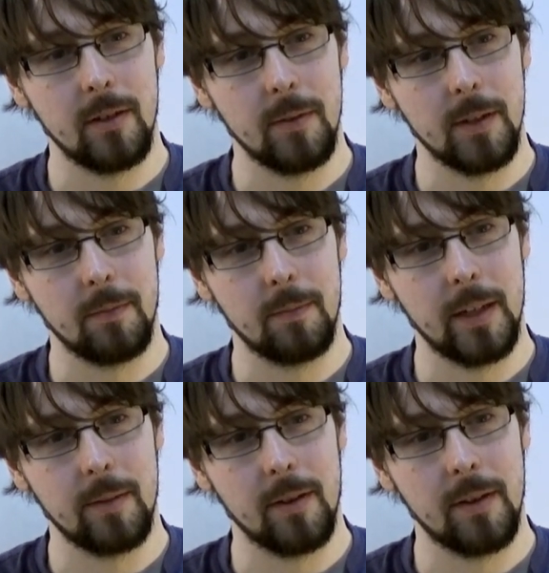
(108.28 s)
who was I
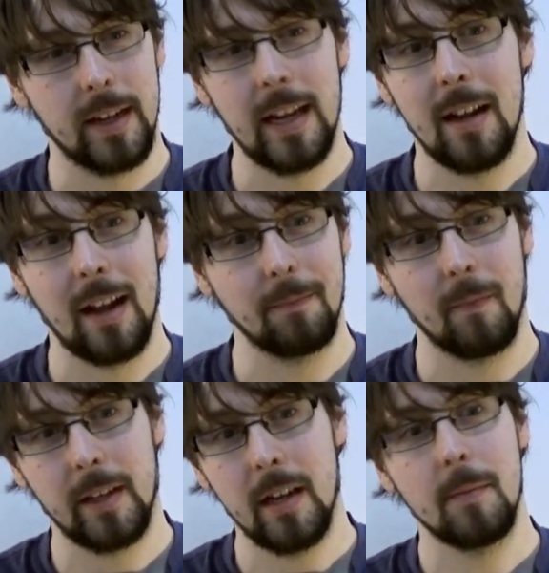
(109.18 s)
playing with? I can't
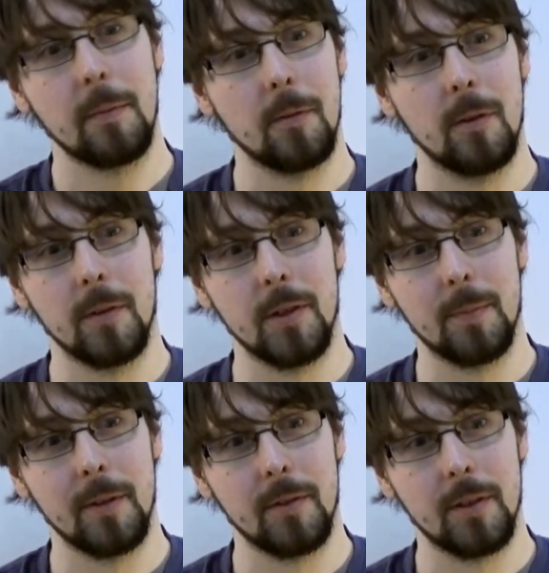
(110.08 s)
remember who it was,
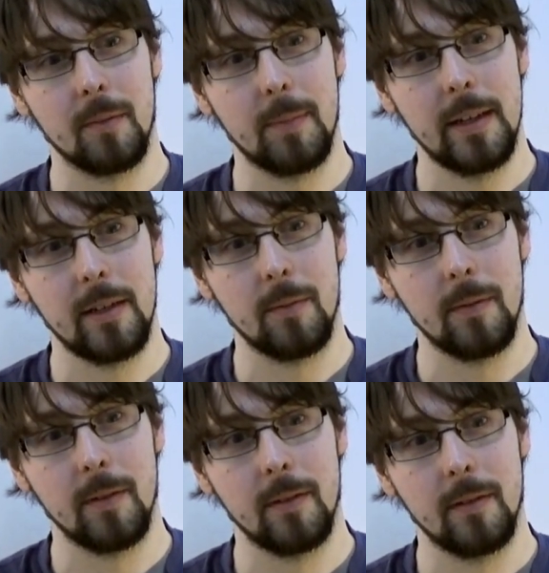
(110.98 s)
but there's a band we
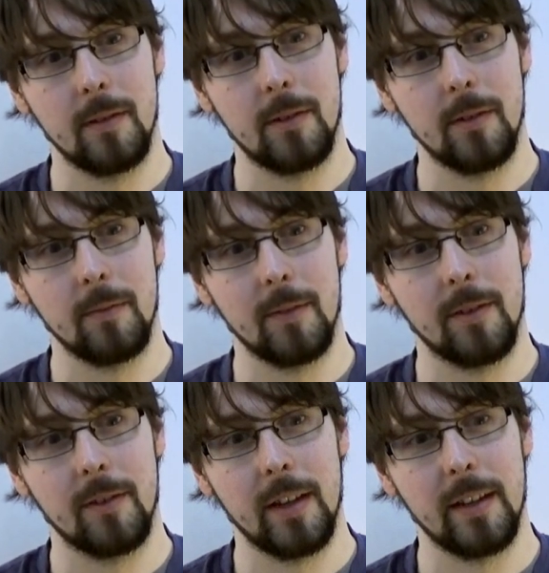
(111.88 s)
were touring
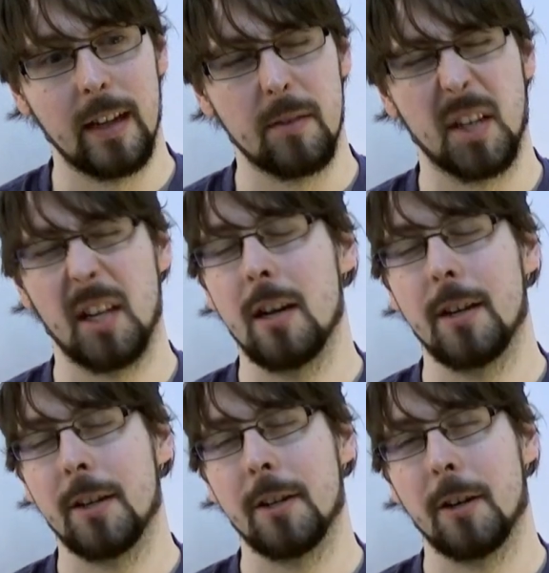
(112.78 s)
with, and the guy was like, no,
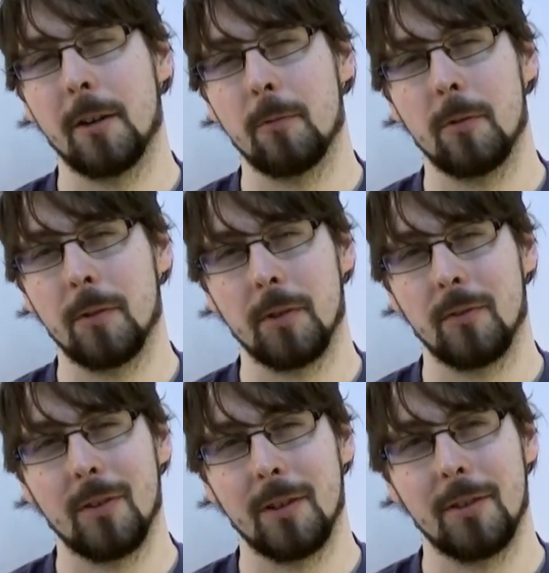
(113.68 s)
rotos are
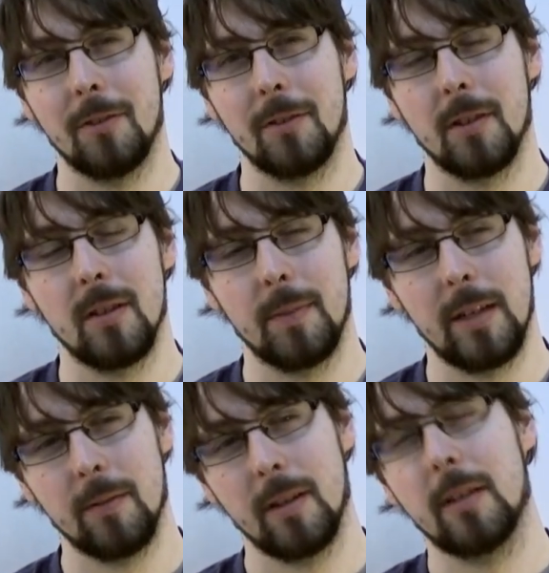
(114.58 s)
far too toppy,
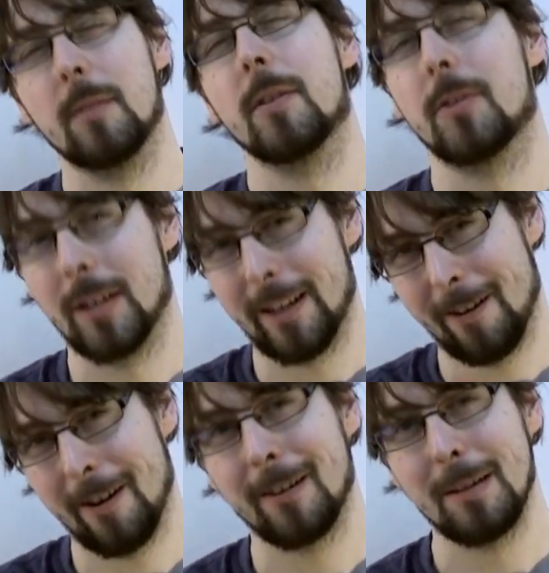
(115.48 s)
you want to try
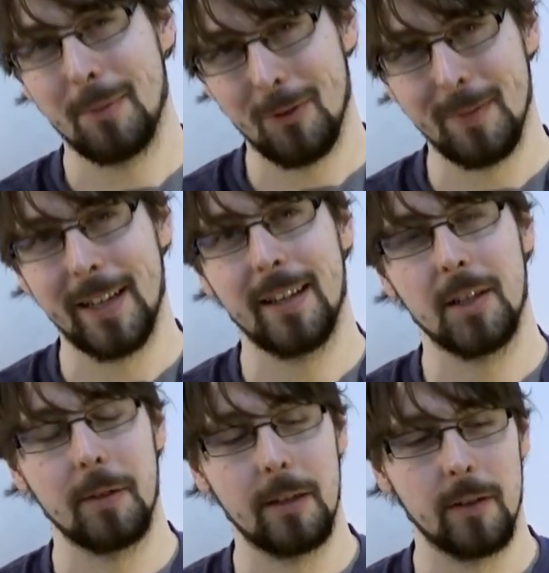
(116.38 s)
our Ernie ball, mate,
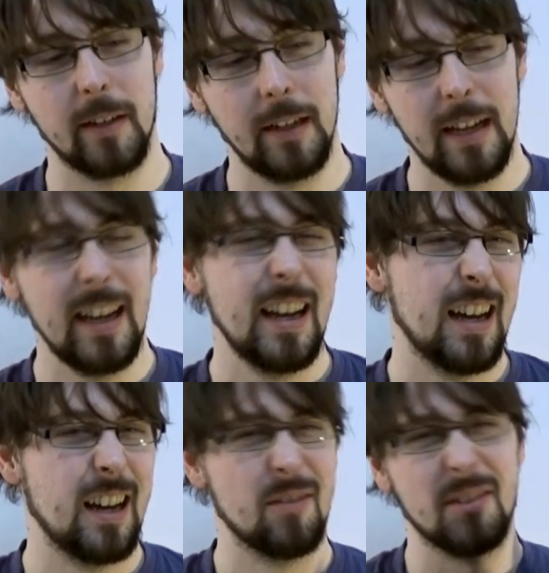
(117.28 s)
that's what you want.
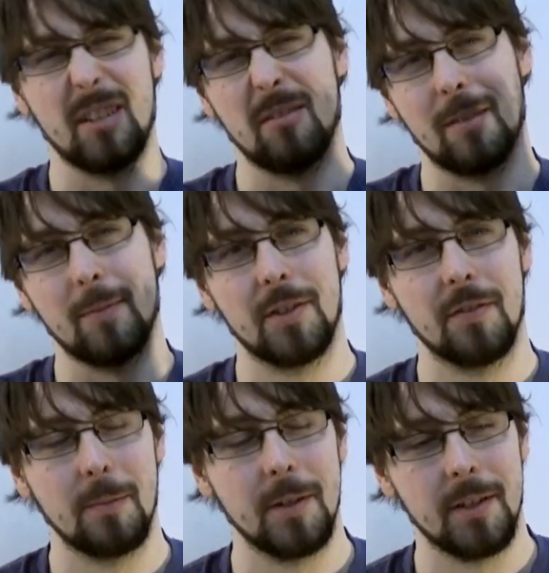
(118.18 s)
I was like, much
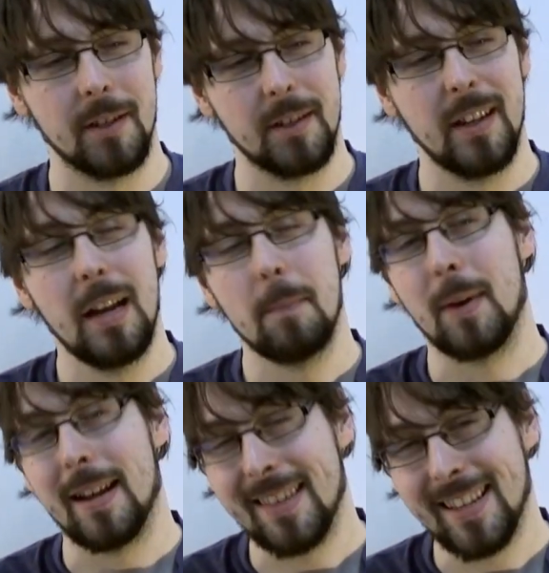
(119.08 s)
of a muchness,
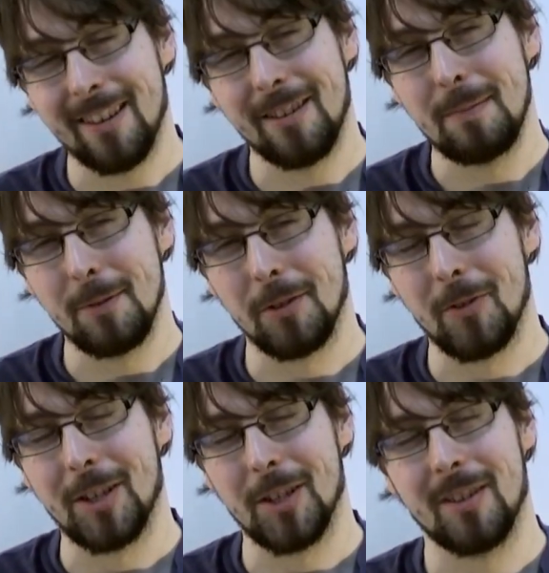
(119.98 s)
but I think Ernie ball
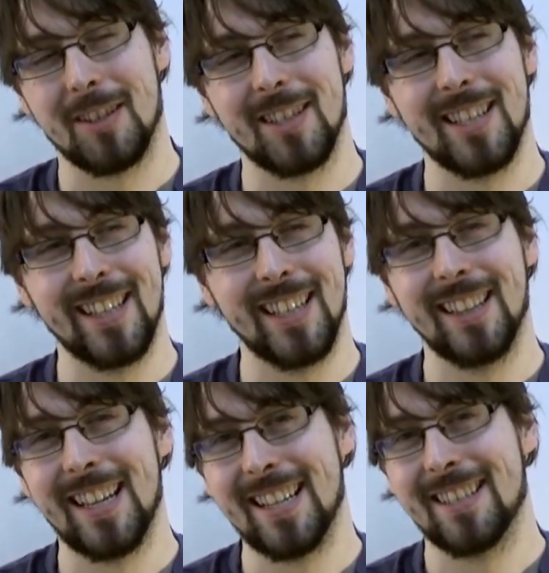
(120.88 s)
strings are slightly
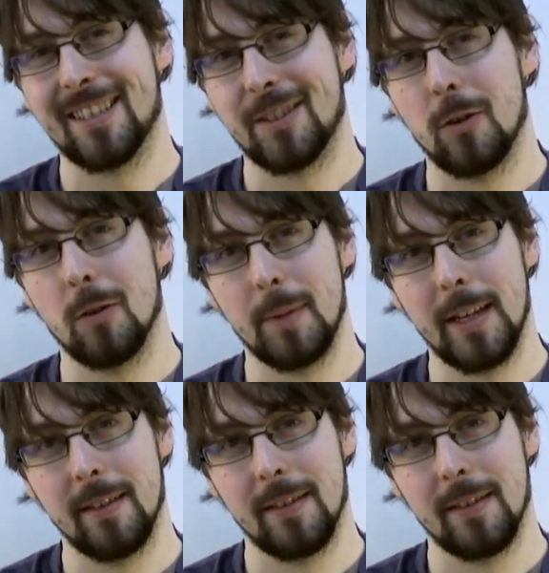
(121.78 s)
less toppy